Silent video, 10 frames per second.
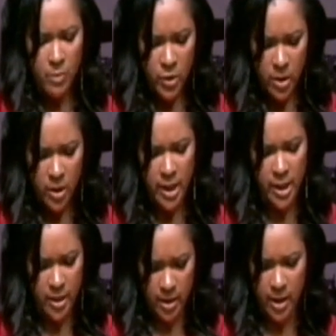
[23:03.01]
put on
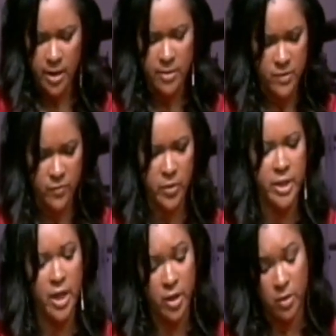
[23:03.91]
it was for
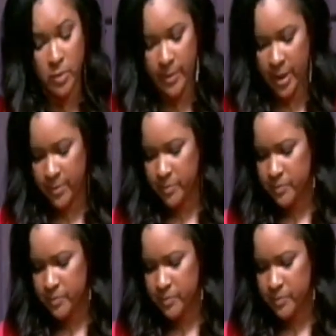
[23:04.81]
younger women.